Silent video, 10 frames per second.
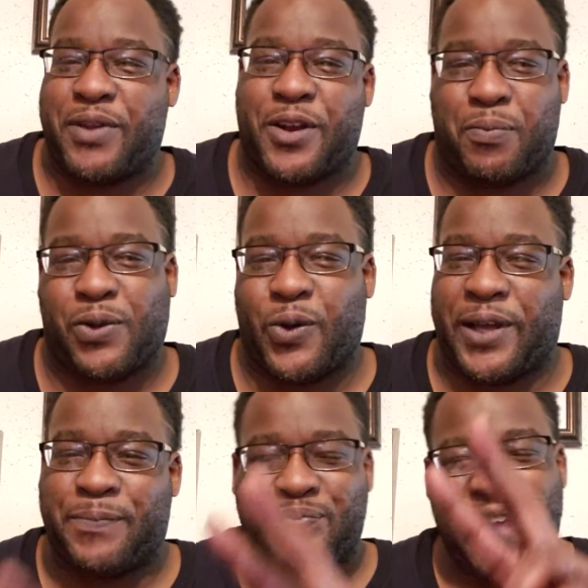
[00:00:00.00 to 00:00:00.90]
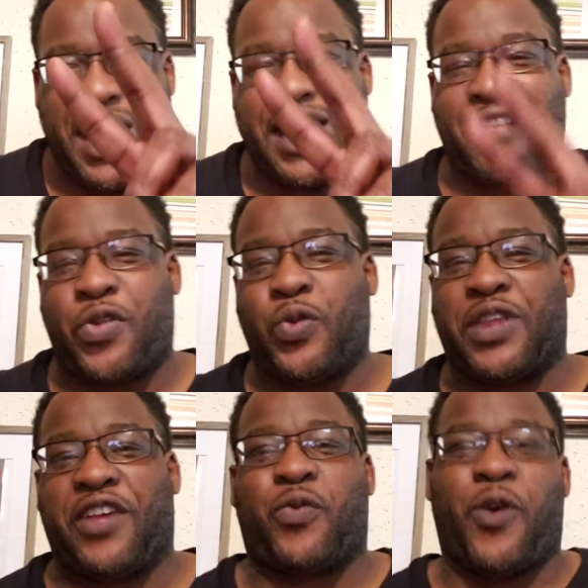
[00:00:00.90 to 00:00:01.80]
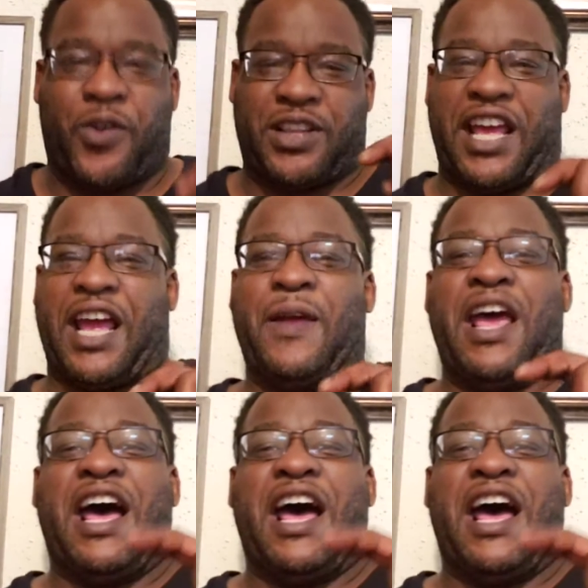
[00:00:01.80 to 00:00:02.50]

to be unemployed. I got two things wrong with that.